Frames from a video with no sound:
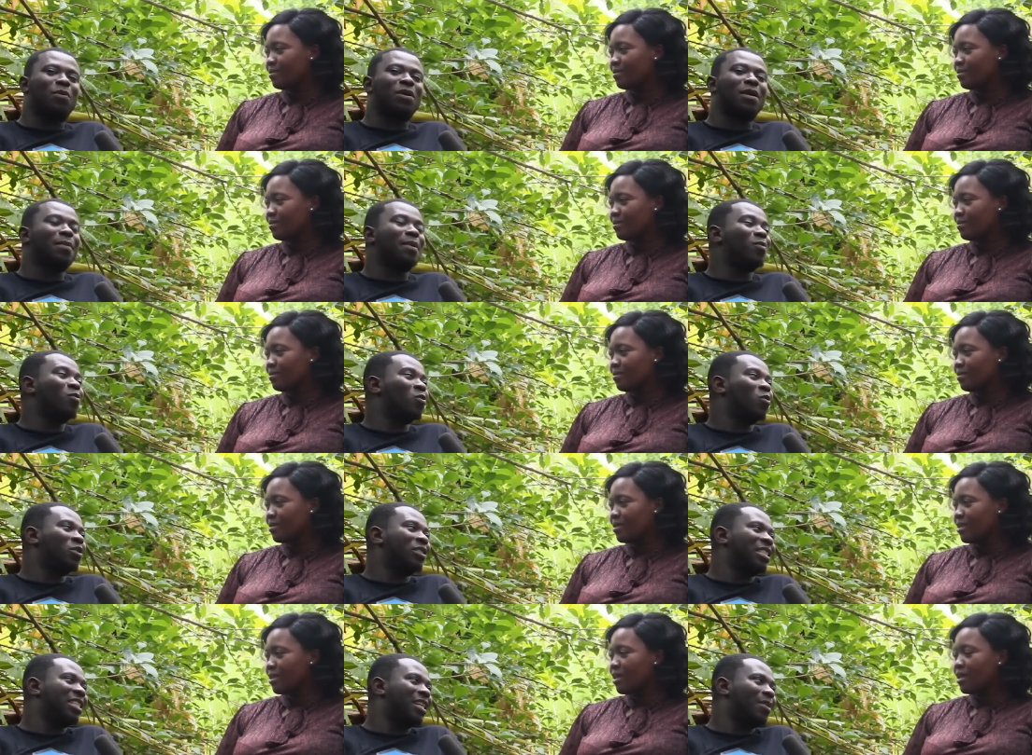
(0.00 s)
Speaker 1: probably who
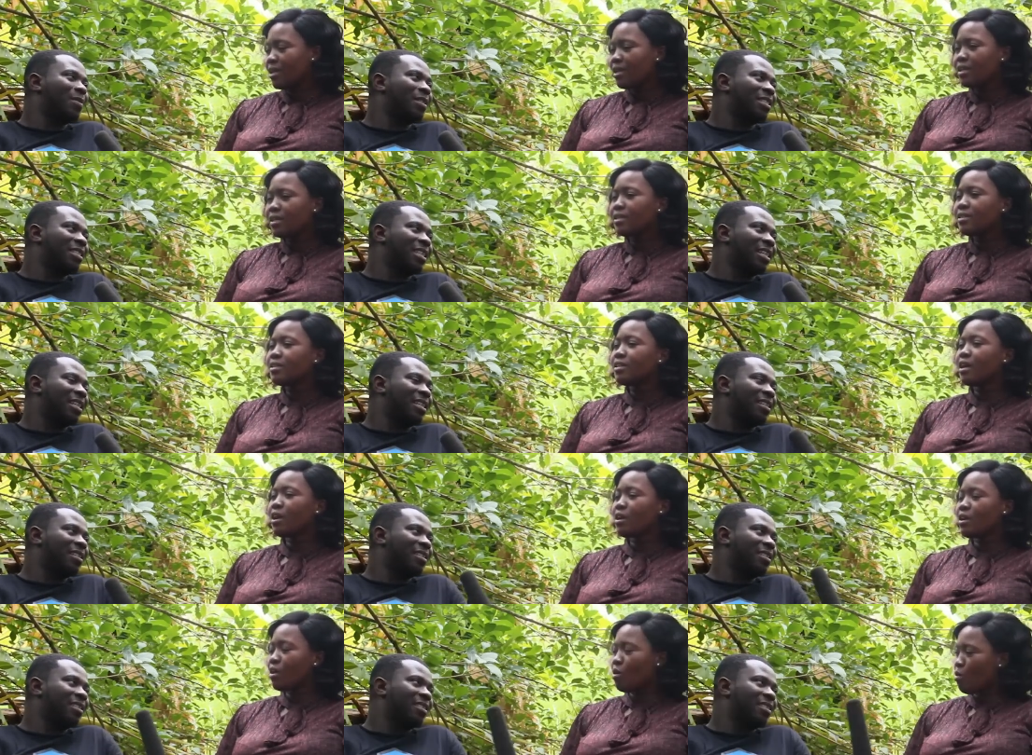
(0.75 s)
could Sinamis.
Speaker 2: Yeah,
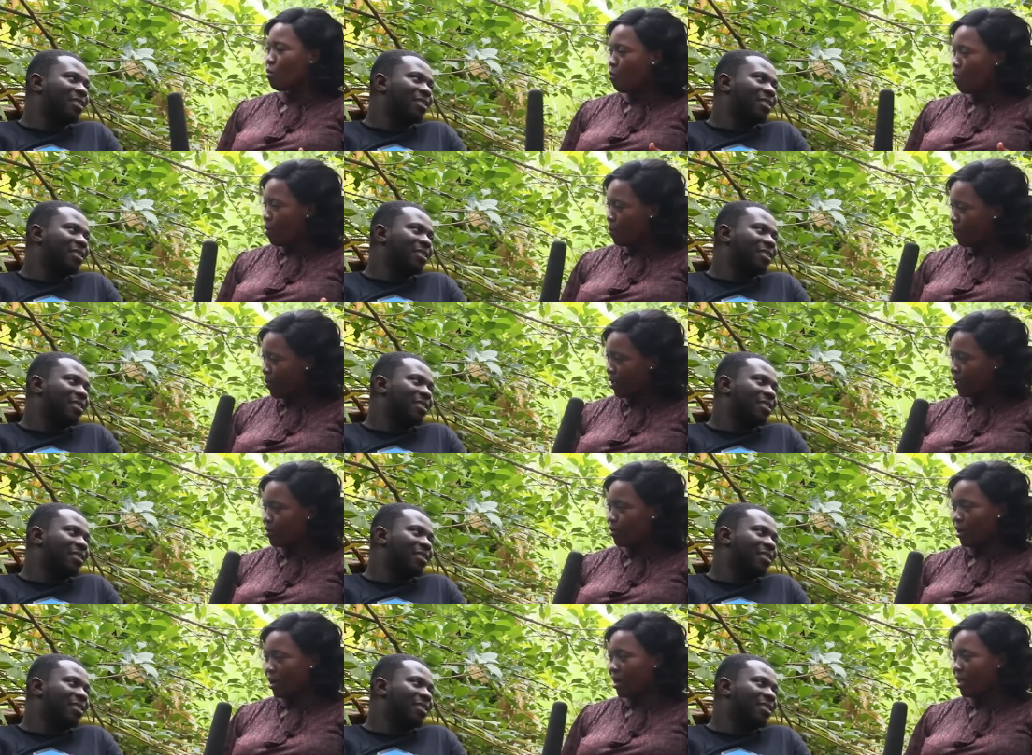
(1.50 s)
your
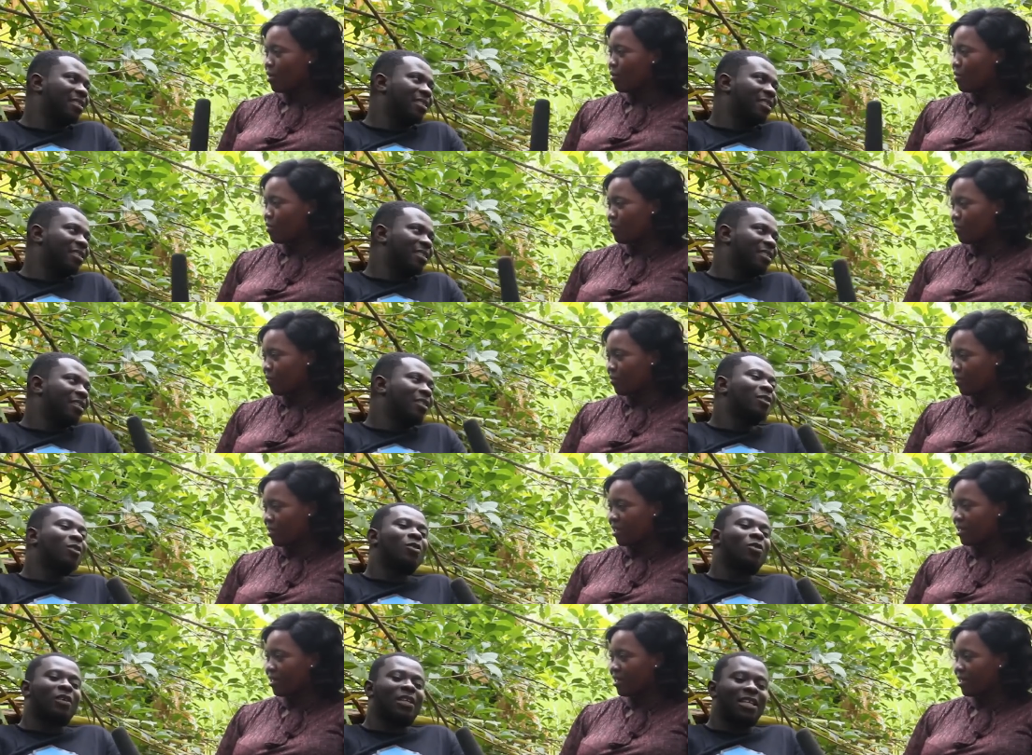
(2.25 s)
Bompire and I roof.
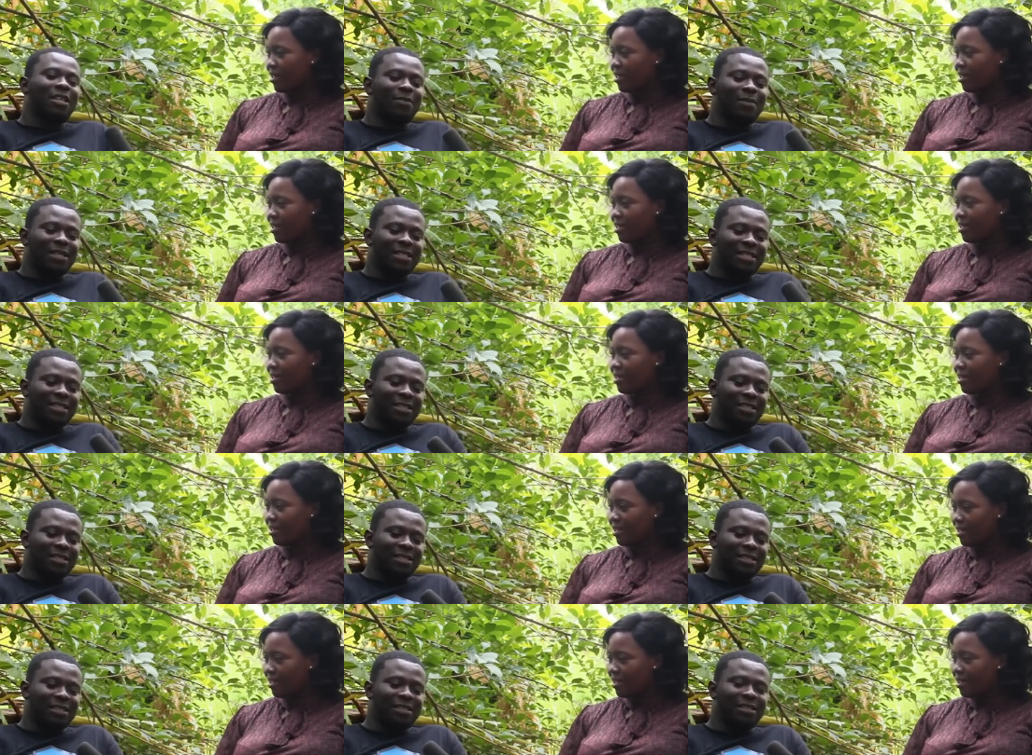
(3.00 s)
Speaker 1: Okay, Master.
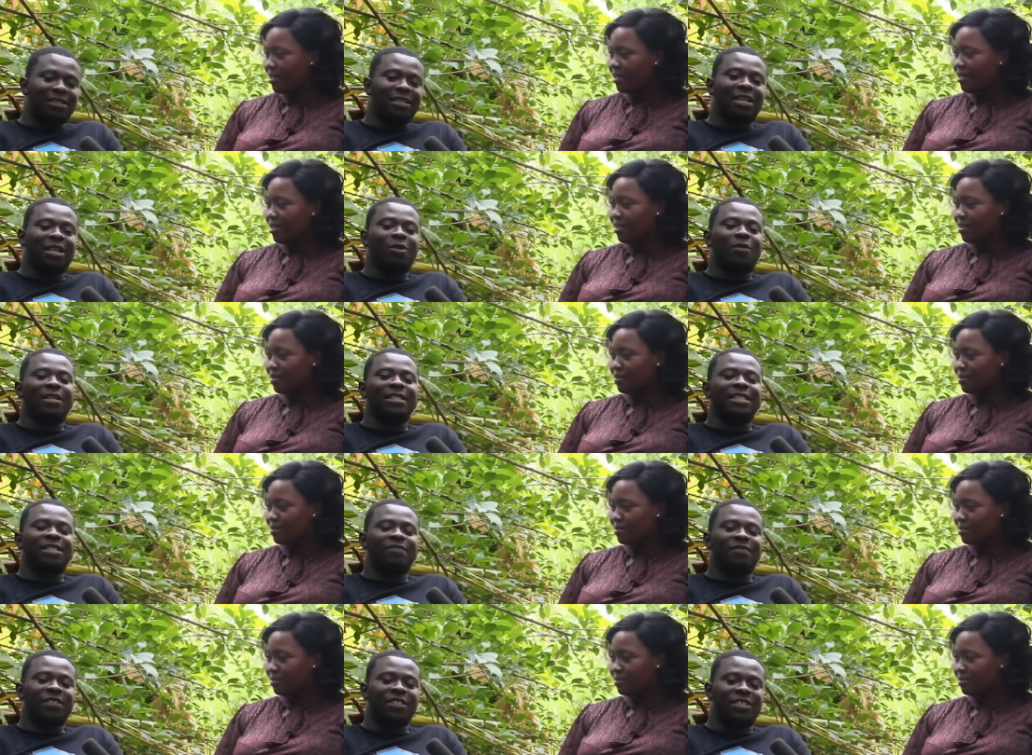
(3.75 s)
I want
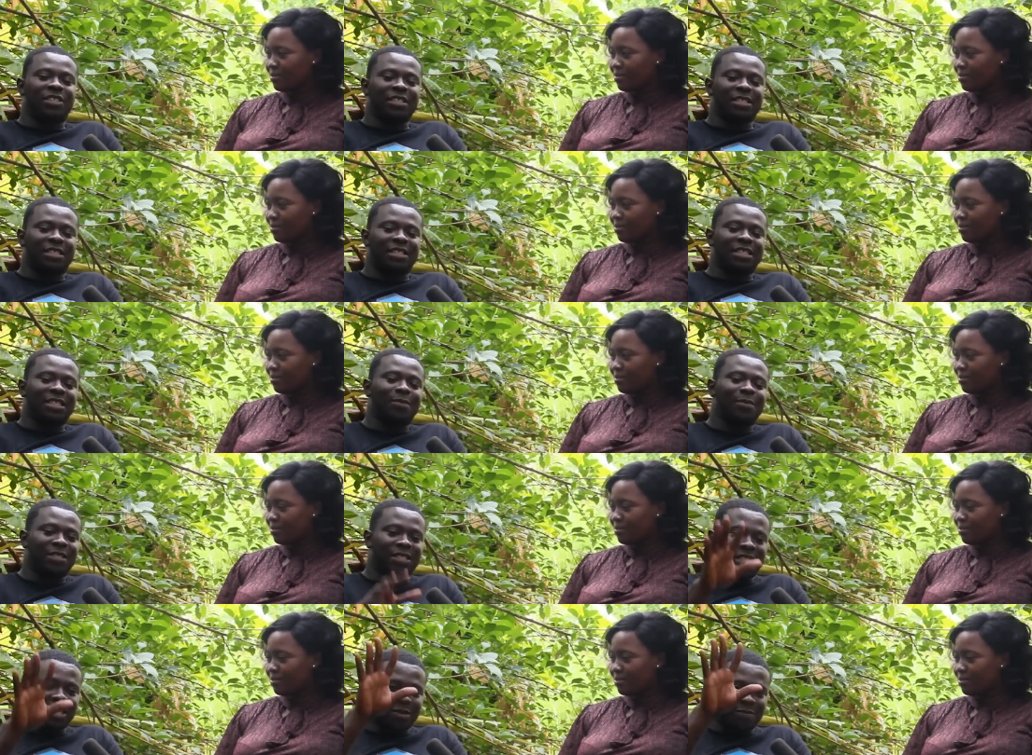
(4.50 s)
to be GH, I
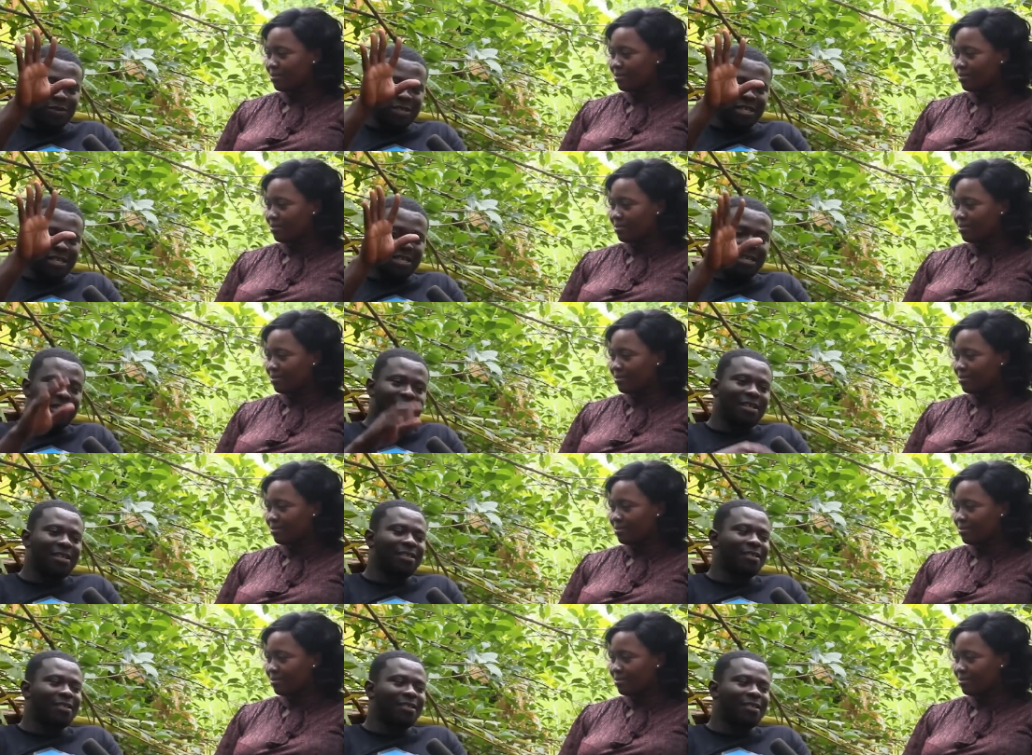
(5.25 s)
mean, Shramonina.